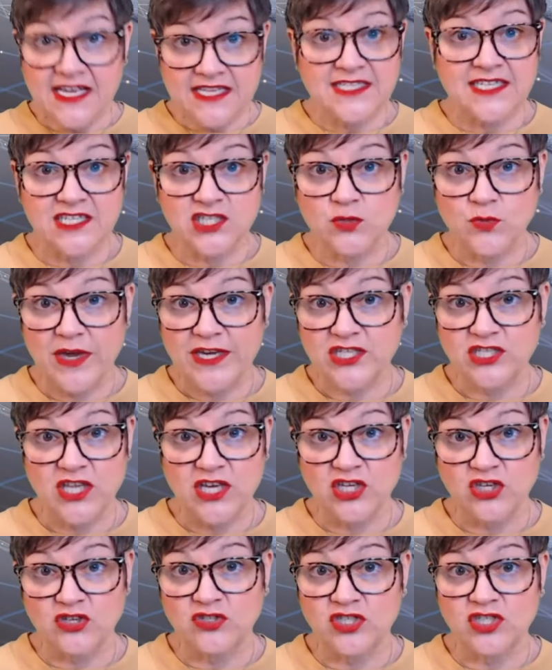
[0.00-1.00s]
situation
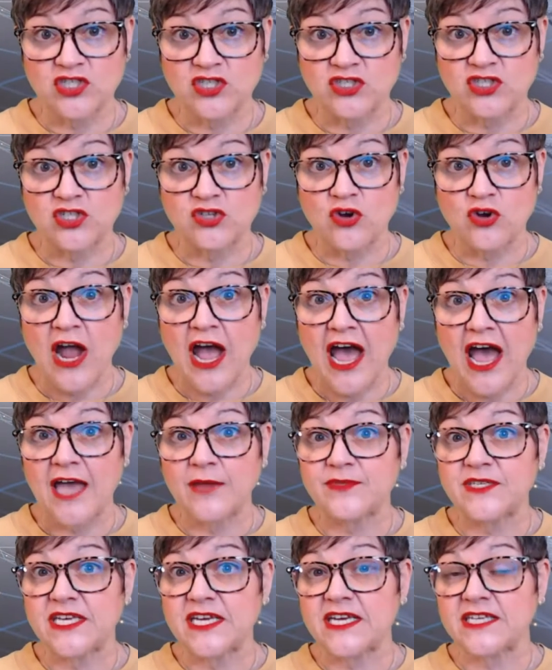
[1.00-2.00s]
that you just
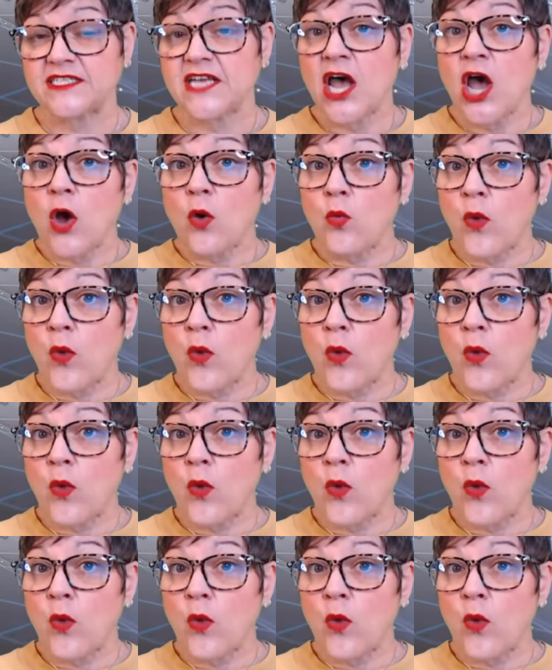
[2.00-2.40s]
described is